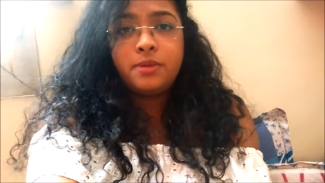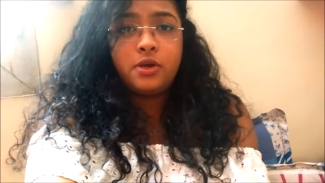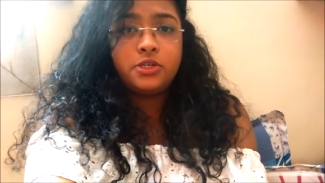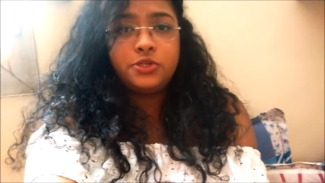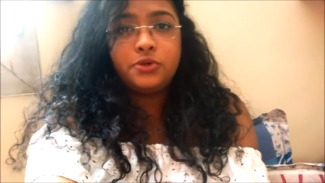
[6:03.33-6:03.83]

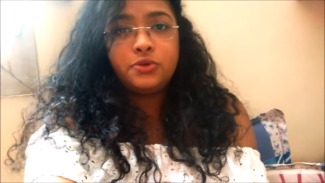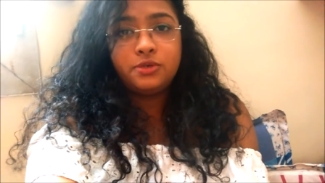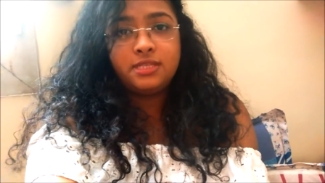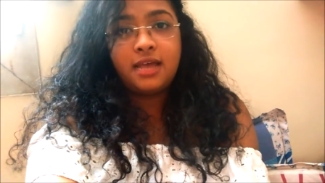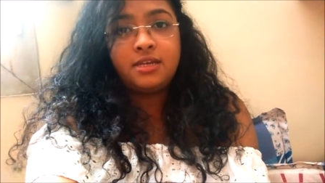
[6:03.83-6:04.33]
because you
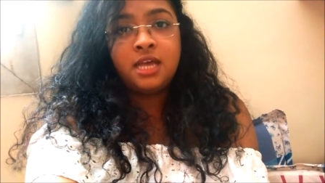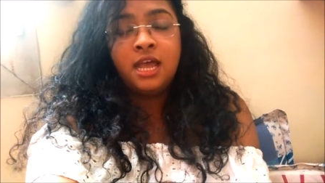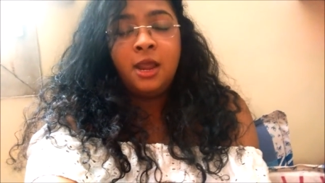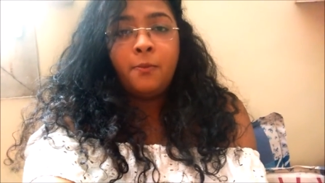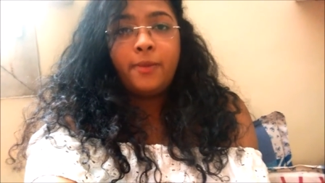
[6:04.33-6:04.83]
know that
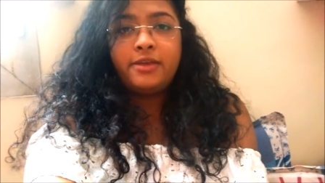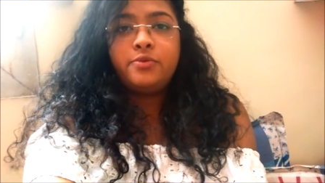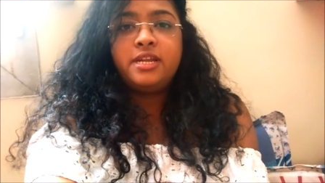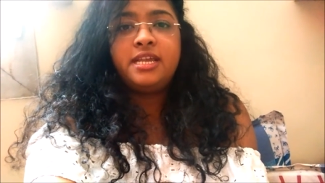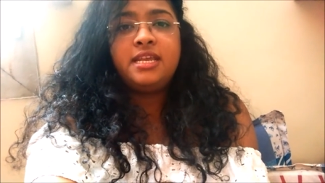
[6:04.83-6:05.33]
my
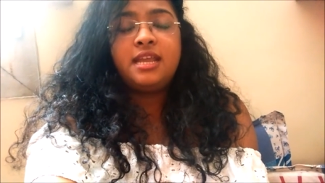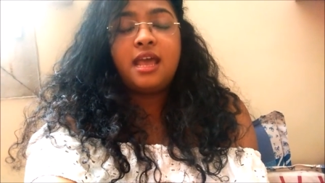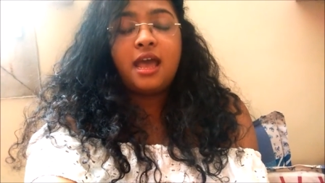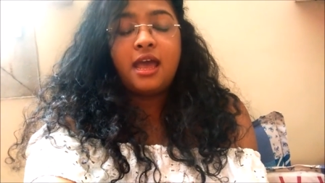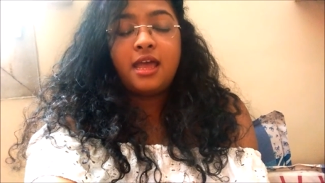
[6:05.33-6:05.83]
routine
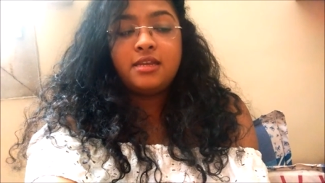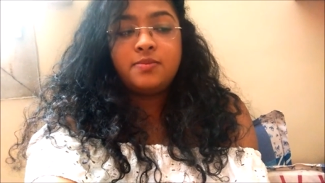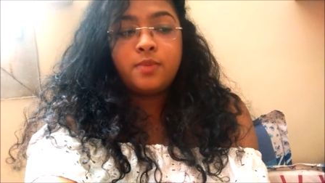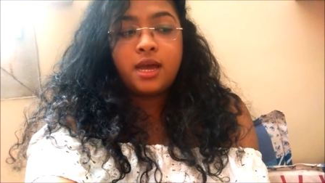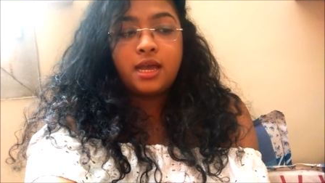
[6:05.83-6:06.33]

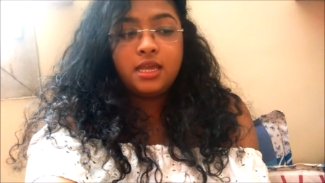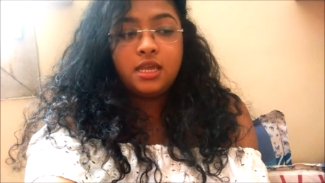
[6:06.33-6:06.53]
and my,